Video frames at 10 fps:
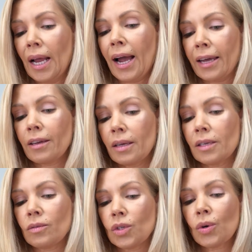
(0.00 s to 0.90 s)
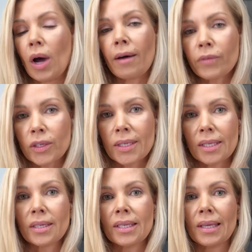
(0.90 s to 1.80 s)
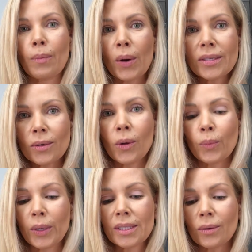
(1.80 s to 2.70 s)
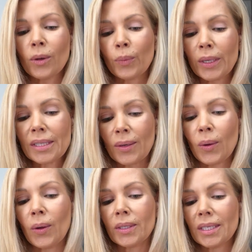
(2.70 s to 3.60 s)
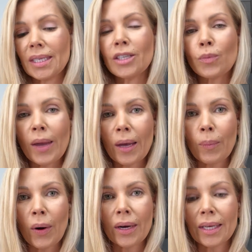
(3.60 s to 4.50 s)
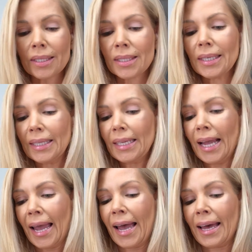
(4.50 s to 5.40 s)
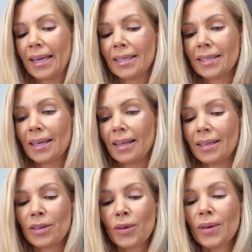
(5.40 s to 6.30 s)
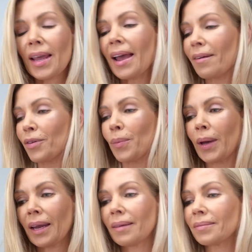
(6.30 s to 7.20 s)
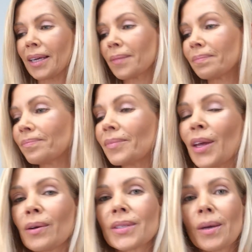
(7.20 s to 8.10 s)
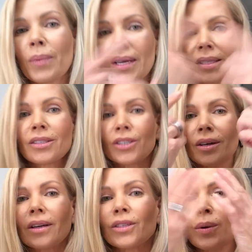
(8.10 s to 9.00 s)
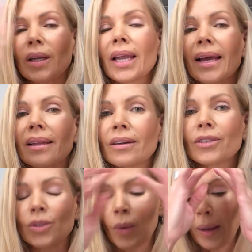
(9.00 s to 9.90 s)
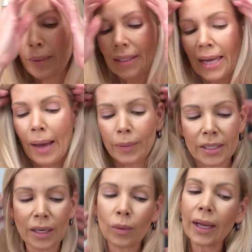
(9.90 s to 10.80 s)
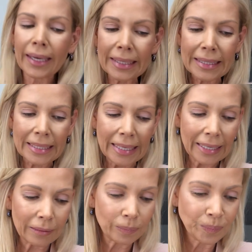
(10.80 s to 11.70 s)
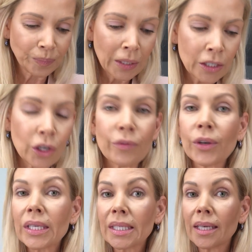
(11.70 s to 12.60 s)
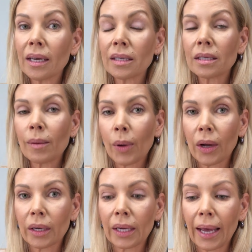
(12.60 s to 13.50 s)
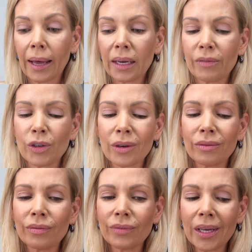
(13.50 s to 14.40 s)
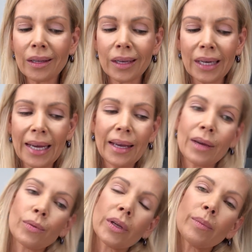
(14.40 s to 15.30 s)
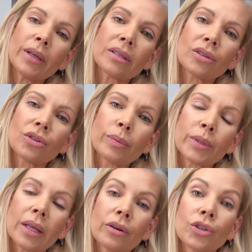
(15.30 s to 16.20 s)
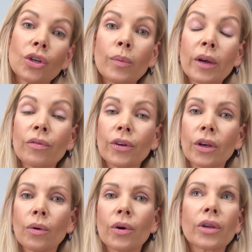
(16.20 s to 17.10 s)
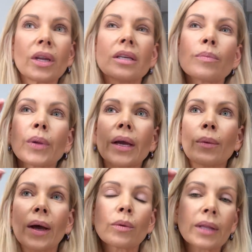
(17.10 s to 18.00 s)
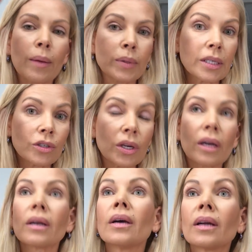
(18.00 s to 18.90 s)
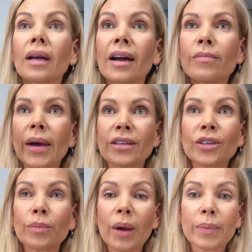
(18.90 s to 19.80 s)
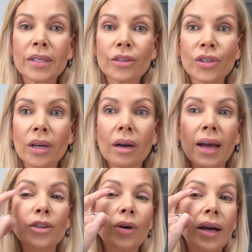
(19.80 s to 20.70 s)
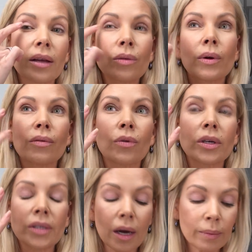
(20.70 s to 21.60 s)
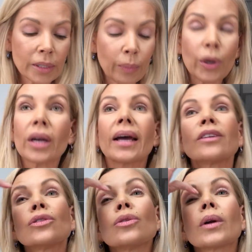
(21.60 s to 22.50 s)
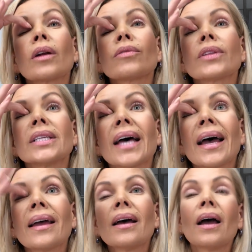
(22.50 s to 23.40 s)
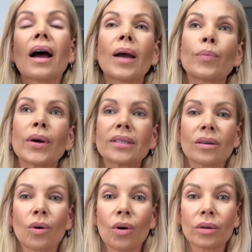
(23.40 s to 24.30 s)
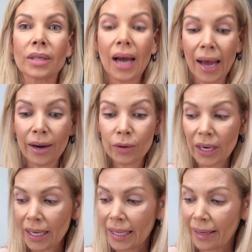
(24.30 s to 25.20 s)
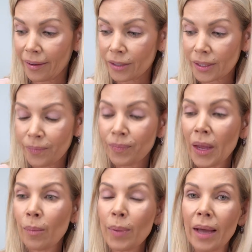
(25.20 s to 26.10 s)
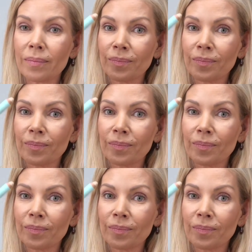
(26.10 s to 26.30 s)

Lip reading: I do conferences and I say press and hold, press and hold, press and hold, and teach makeup artists, and everybody, like, you know, somebody's just gonna do a light little swipe and tap and say, well, I can see it. So if you can see it, it's not bonded yet. If you can feel it, it really means the strip's either too big for you or you need to play around with that positioning. Now I've mastered my position. I tried it 3 or 4 times. I put a nice new one on for the day. I press and hold. I don't need anything else. But